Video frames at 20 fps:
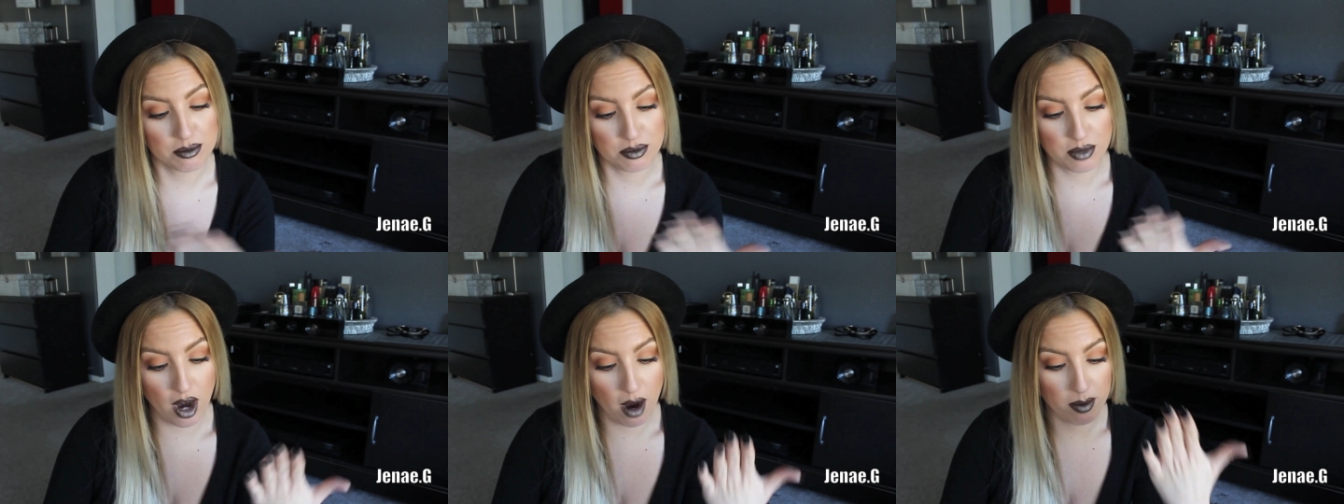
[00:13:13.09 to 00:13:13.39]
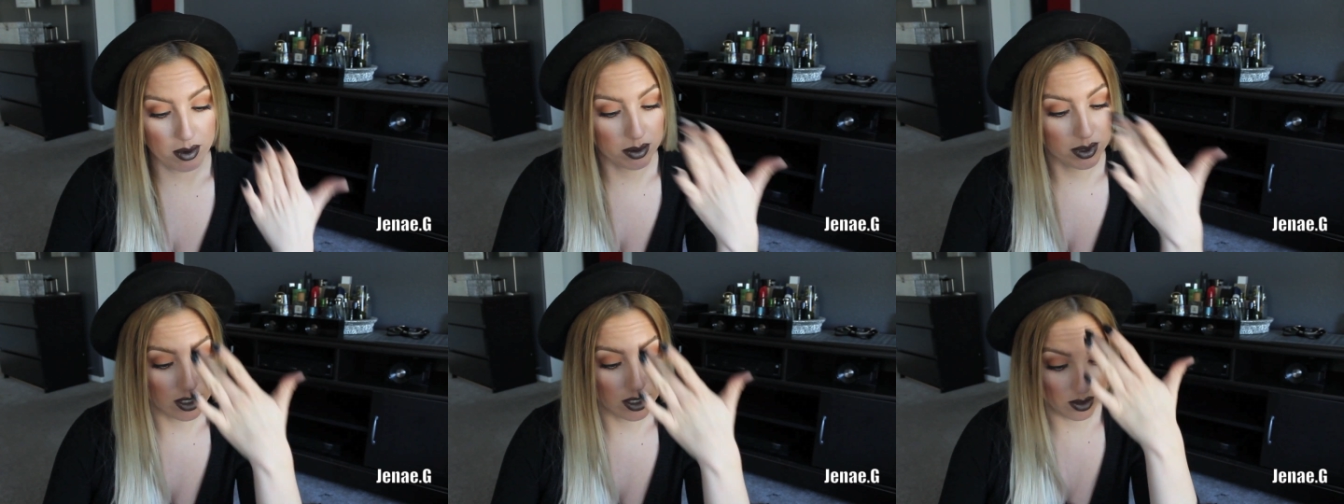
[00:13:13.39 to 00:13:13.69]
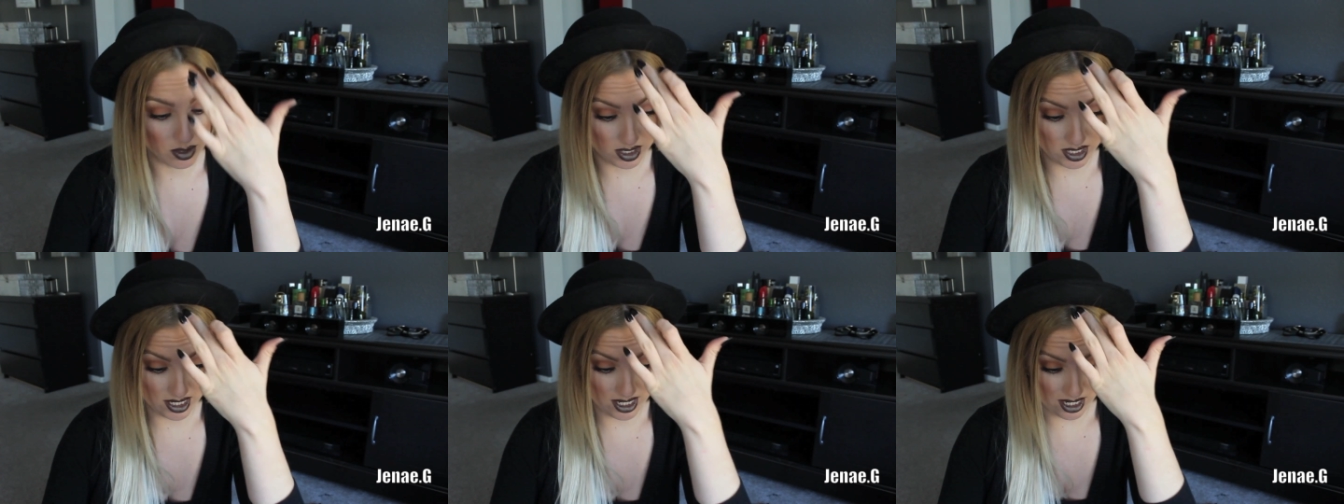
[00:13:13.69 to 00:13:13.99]
Probably
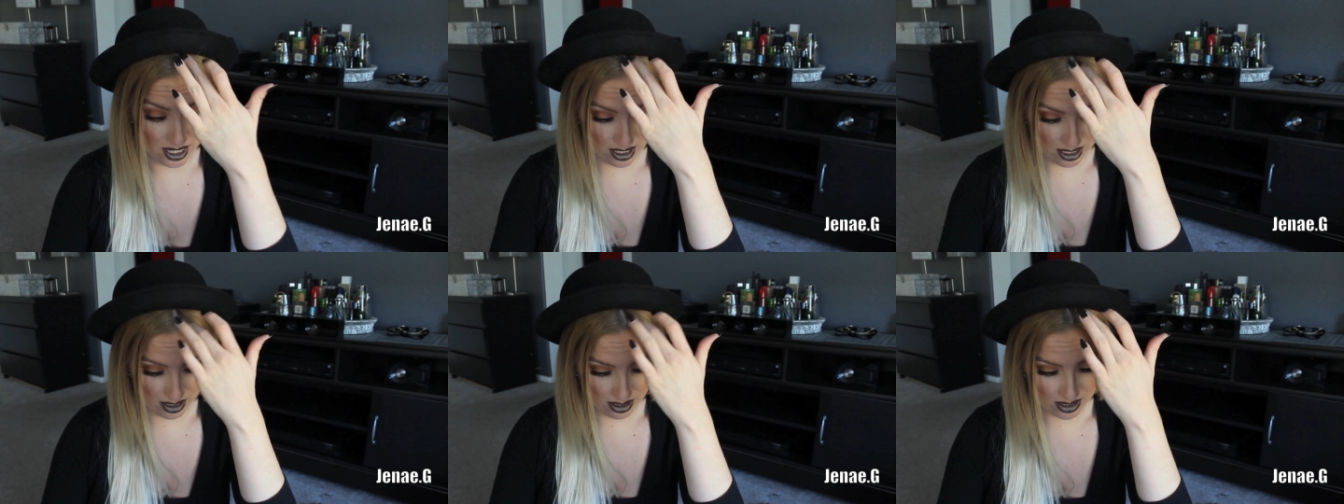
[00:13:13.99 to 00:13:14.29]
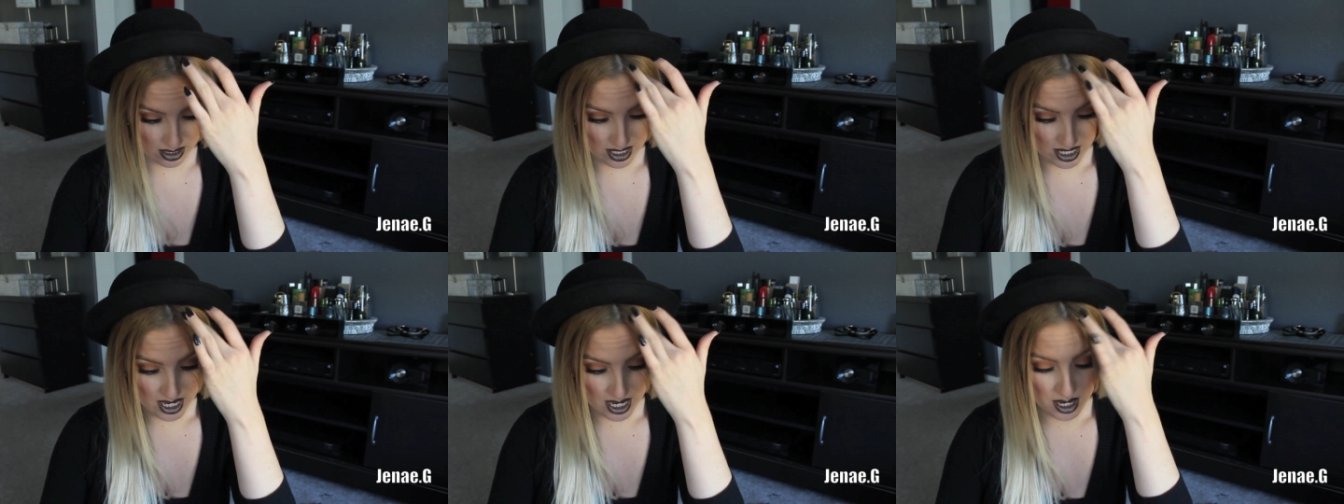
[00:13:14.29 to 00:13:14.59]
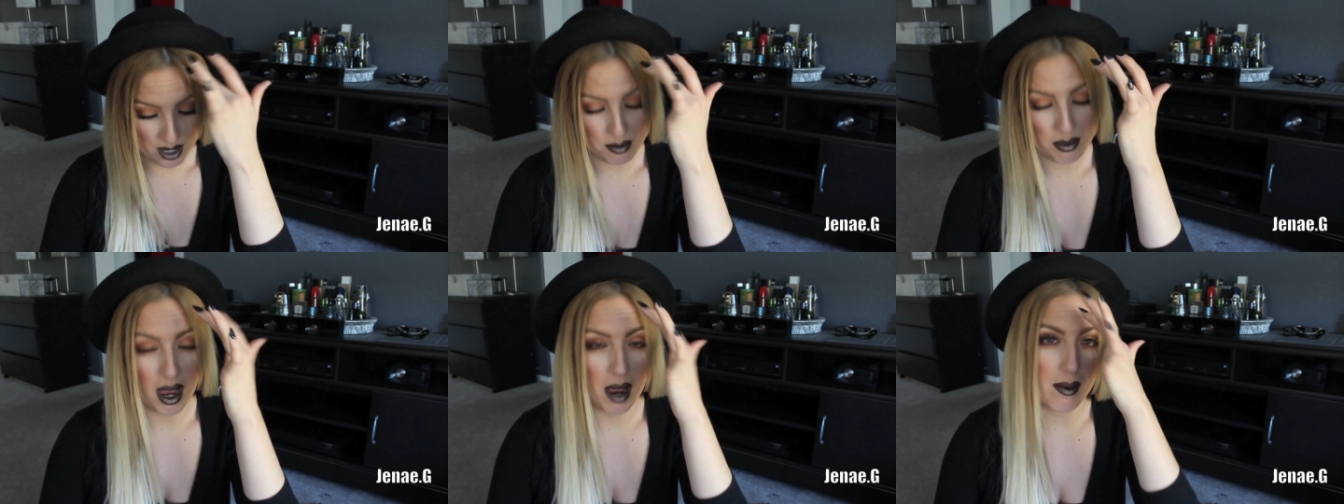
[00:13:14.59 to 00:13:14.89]
you could tell
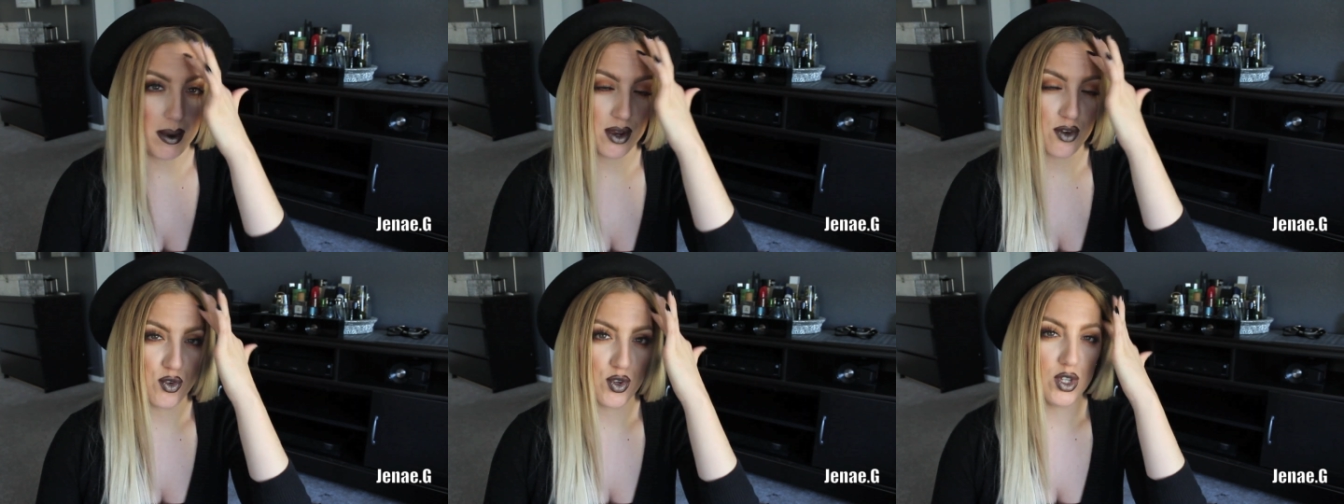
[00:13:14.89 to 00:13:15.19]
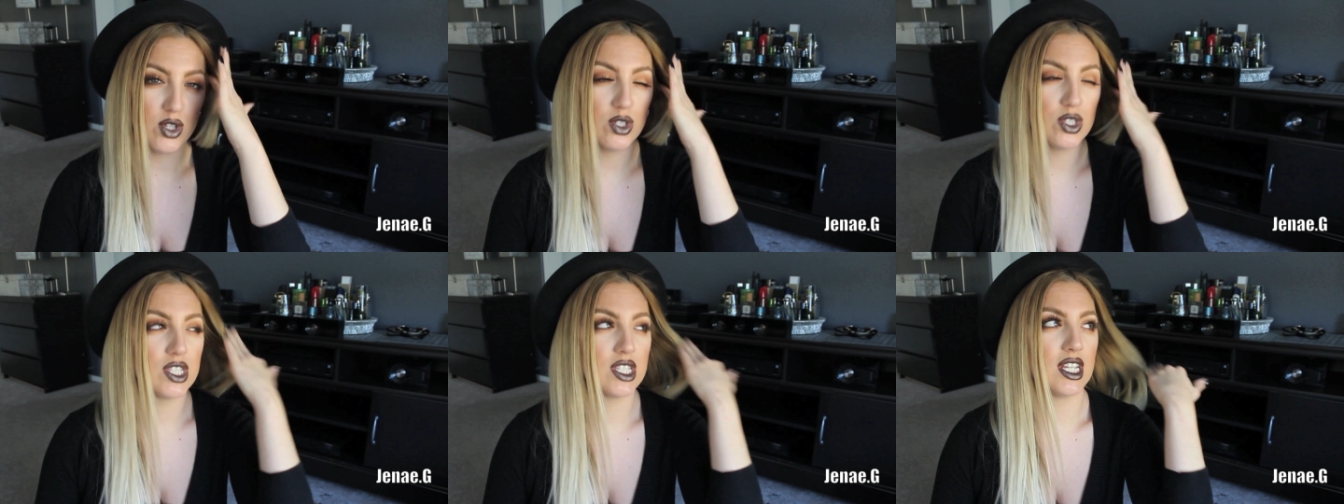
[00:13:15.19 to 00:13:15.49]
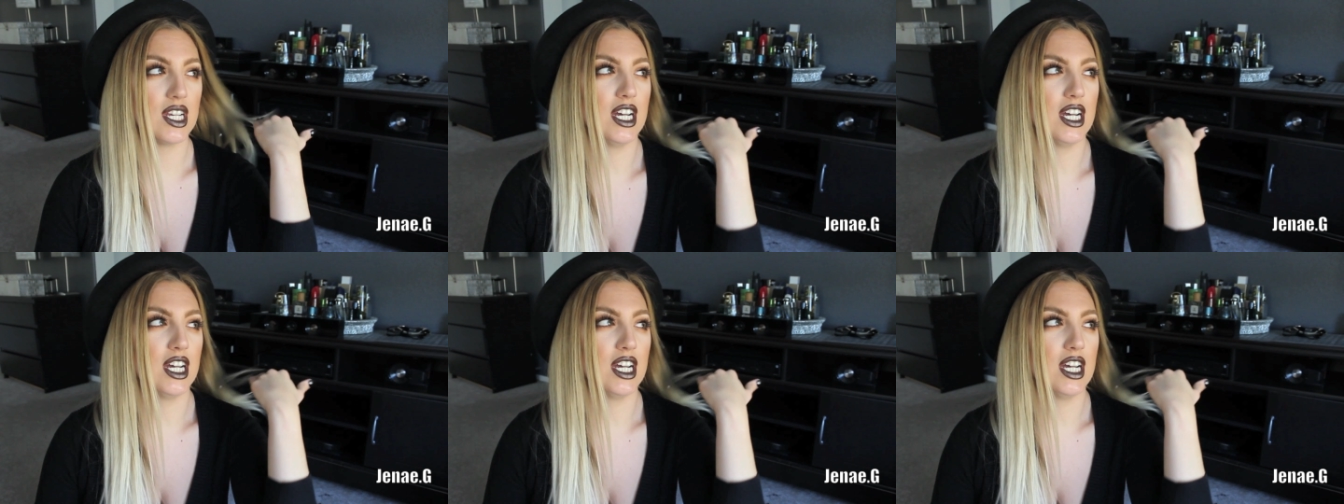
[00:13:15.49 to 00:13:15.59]
by my roots.